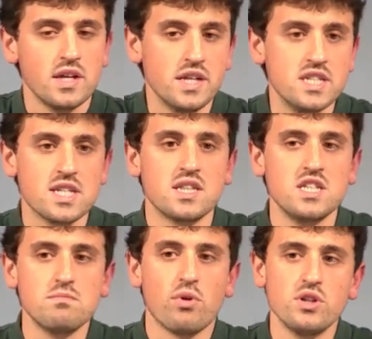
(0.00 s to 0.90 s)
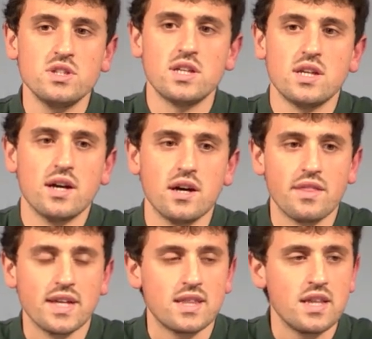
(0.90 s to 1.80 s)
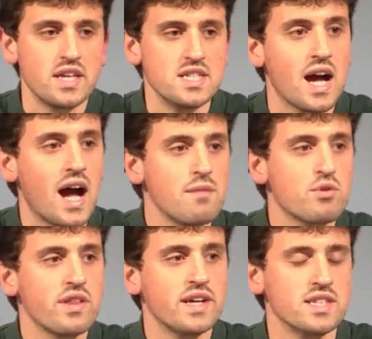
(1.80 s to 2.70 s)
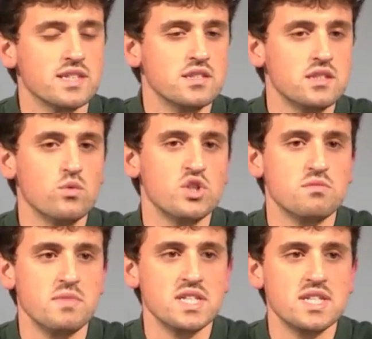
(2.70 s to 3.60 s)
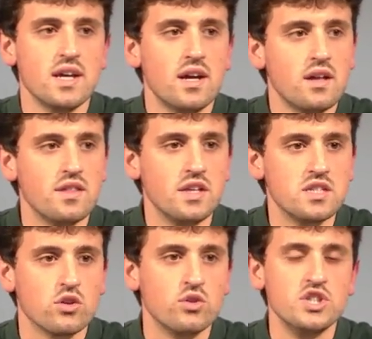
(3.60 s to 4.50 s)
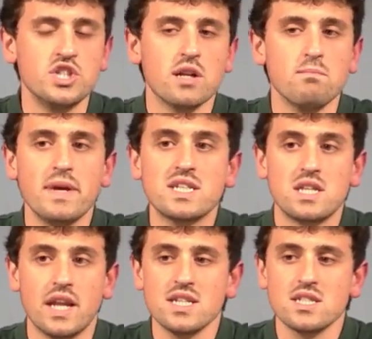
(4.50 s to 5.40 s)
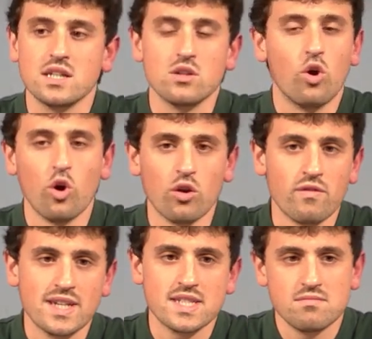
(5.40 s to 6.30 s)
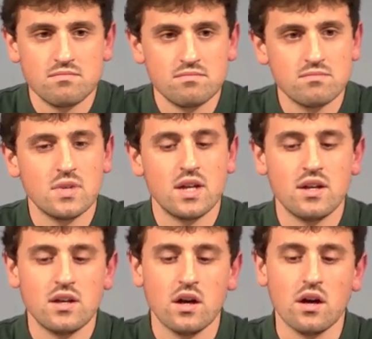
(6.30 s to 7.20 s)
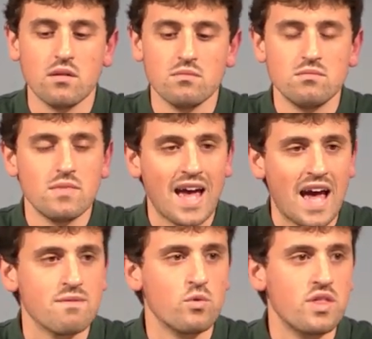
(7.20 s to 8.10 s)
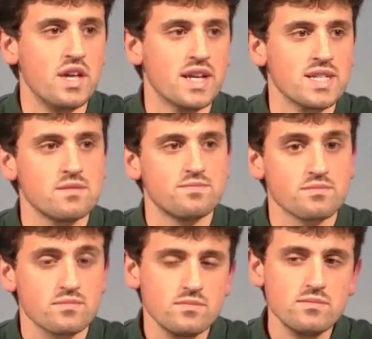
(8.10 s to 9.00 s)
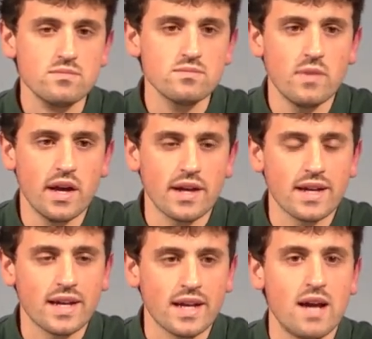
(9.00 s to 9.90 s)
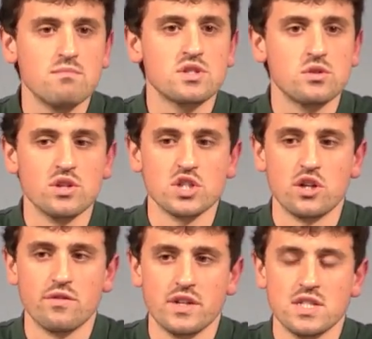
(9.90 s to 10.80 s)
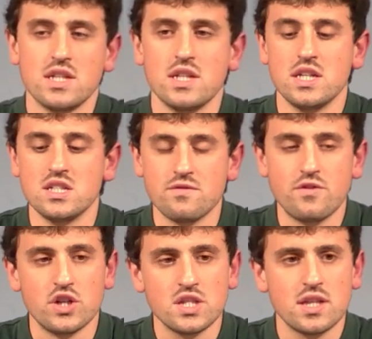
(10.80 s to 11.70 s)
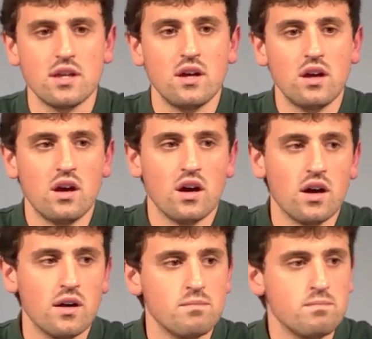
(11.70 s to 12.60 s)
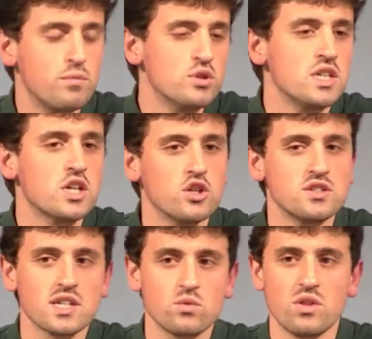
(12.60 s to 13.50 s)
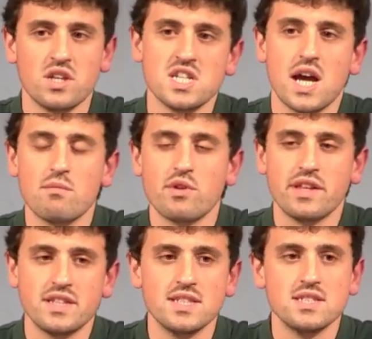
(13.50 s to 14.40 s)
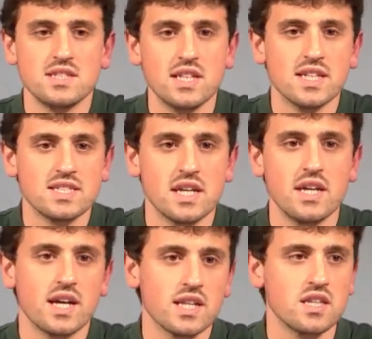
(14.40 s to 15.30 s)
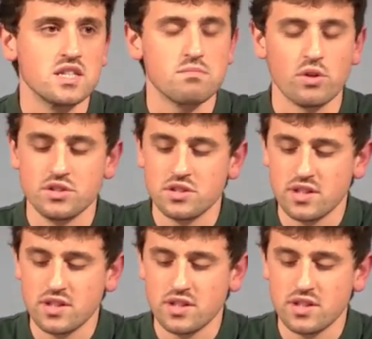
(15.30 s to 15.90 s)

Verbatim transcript: It is at this point uh, that his hybrid identity, which means this original mixedness that all of us uh, have within us, uh, comes to the surface. His first uh, put in contact with his hybrid identity, let's say, at this point.